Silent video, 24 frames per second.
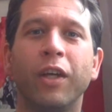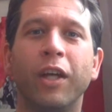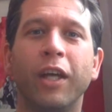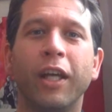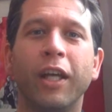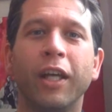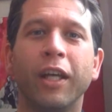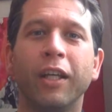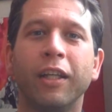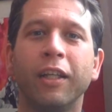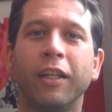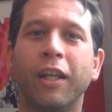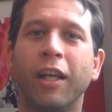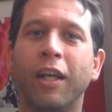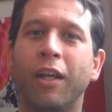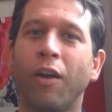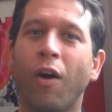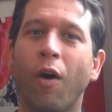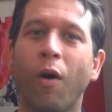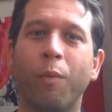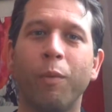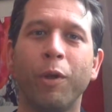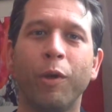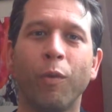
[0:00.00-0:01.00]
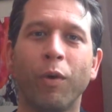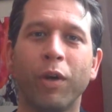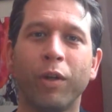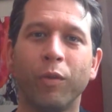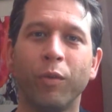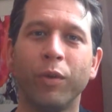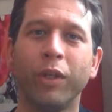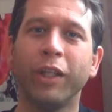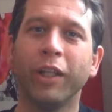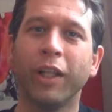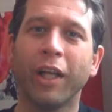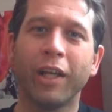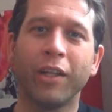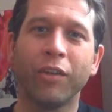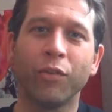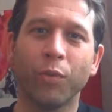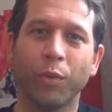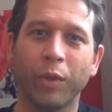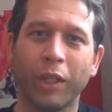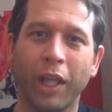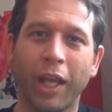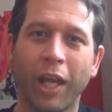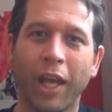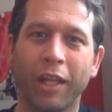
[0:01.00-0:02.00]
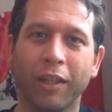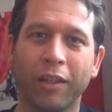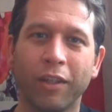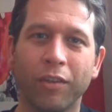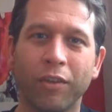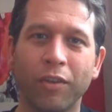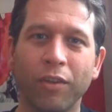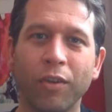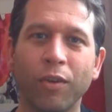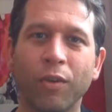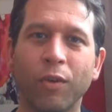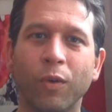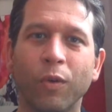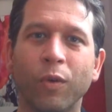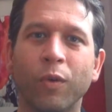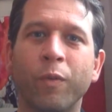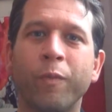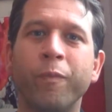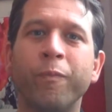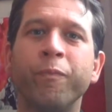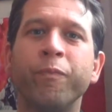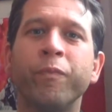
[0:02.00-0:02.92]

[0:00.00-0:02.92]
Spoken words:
and Obi-Wan realized what he had to do